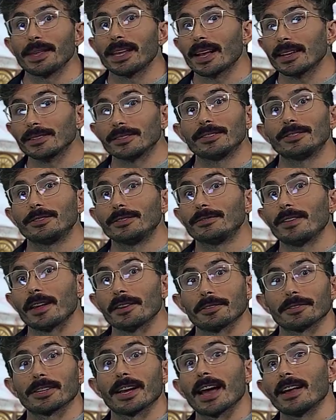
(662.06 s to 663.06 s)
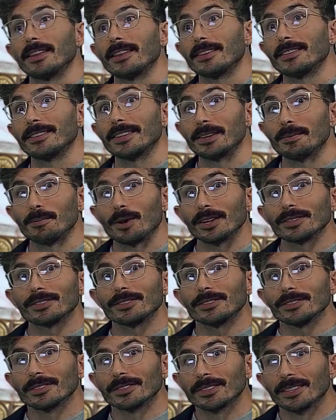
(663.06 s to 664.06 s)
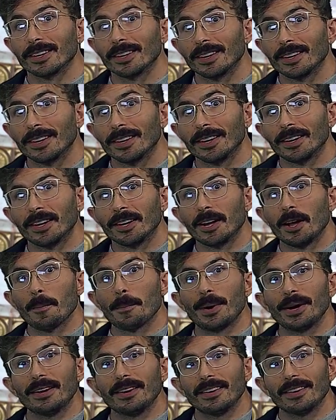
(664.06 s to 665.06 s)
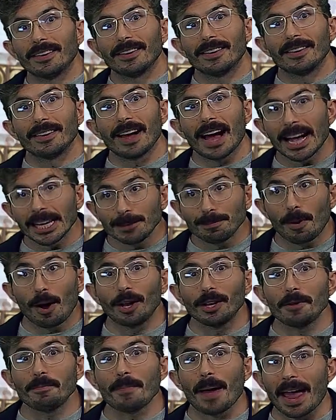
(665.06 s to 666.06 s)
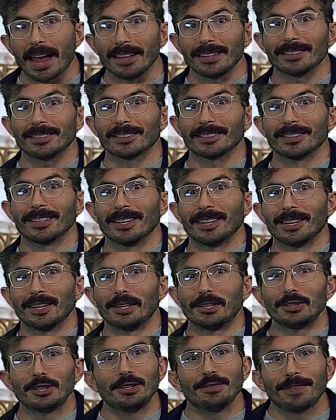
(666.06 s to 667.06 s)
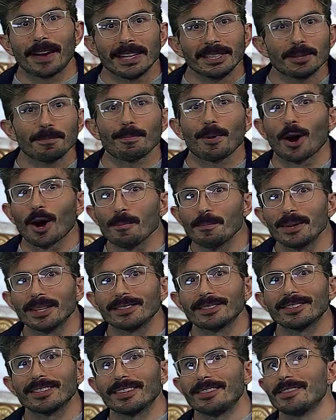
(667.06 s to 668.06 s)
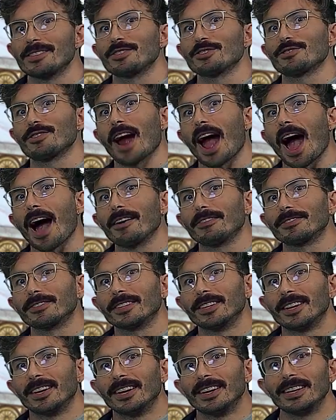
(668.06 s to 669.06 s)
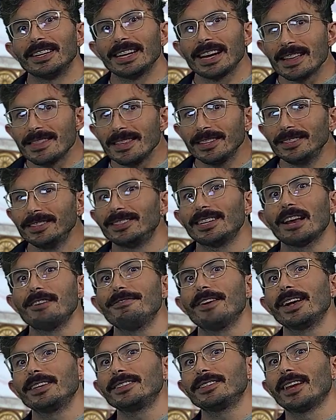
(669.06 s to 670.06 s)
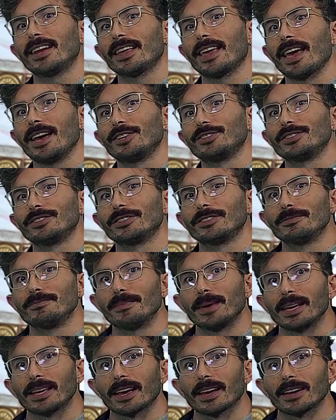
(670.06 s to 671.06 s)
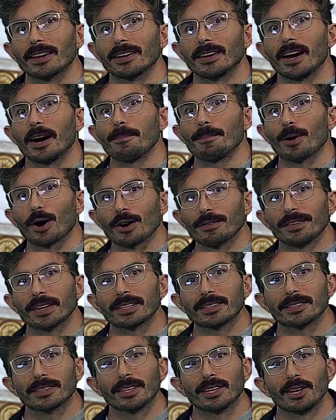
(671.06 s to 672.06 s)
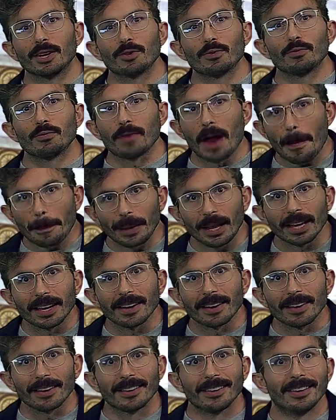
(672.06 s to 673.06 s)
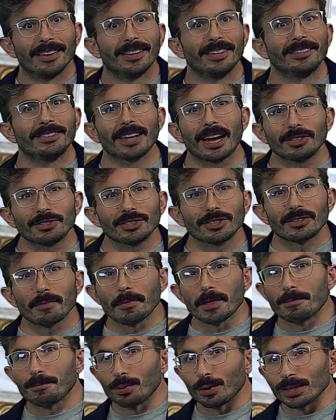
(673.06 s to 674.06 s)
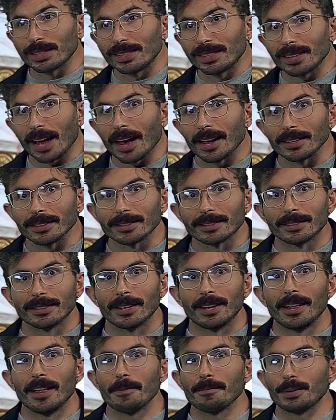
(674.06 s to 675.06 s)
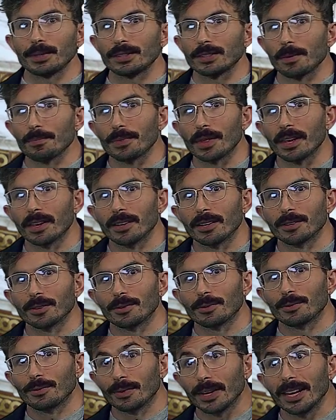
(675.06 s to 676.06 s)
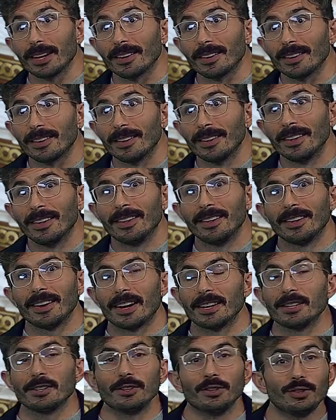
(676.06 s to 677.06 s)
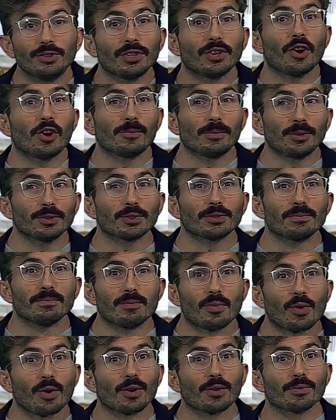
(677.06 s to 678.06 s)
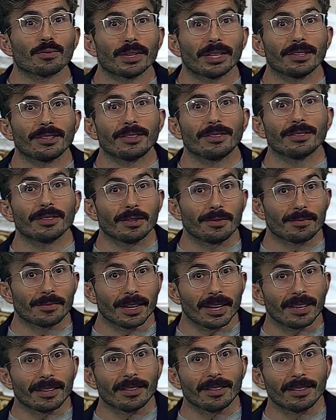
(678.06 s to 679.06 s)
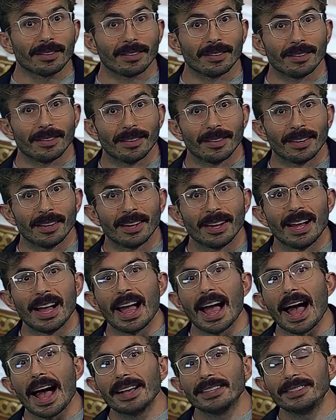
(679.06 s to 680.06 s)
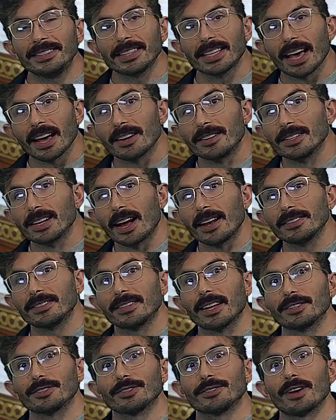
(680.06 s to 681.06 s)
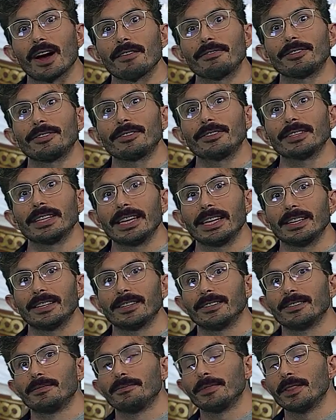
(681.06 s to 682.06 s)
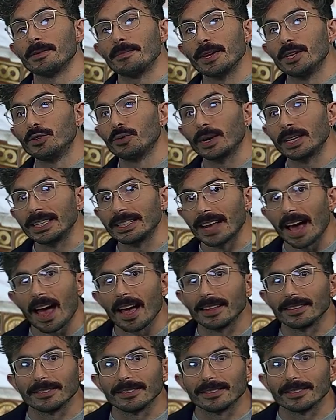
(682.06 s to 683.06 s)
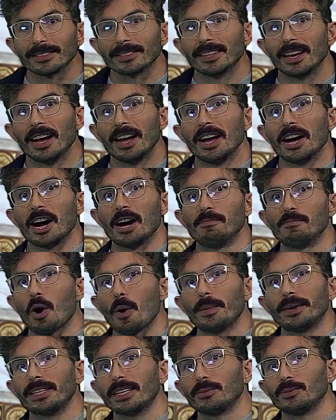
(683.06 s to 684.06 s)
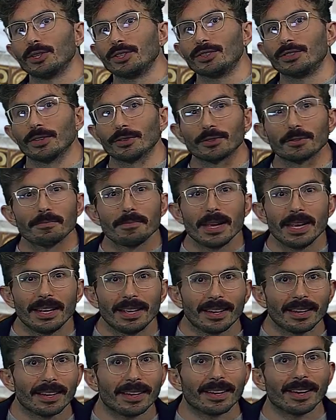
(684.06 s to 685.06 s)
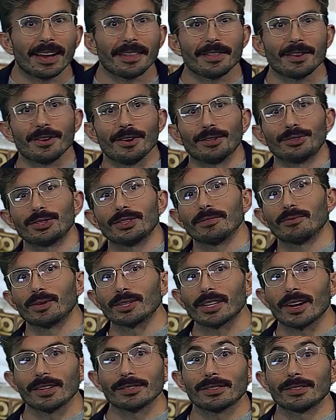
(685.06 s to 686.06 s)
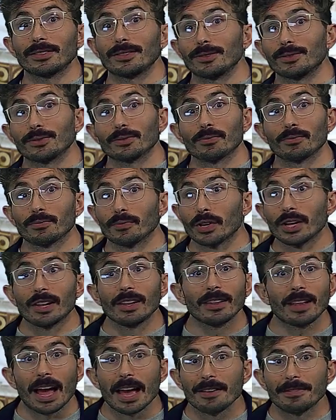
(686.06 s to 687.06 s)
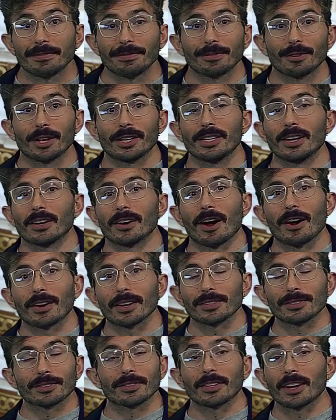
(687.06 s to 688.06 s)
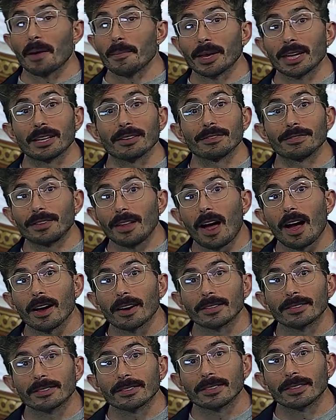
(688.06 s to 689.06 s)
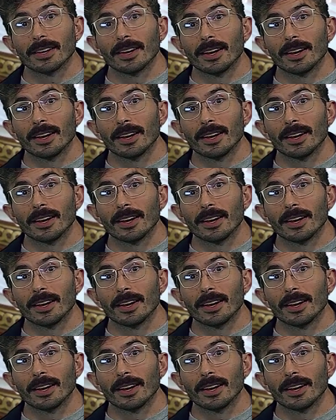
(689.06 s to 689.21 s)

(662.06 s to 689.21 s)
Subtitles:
Institut van der Kelen in Brussels. But as Paula paints, she finds a purpose in this craft, in this steadfast dedication to making a perfect replica, not just something precise, but something real, an illusion almost more real than real. As de Kerangal sets her novel in the mid-2010s, a moment in which social media and the notion of what constitutes real life for a young artist are coming into flux.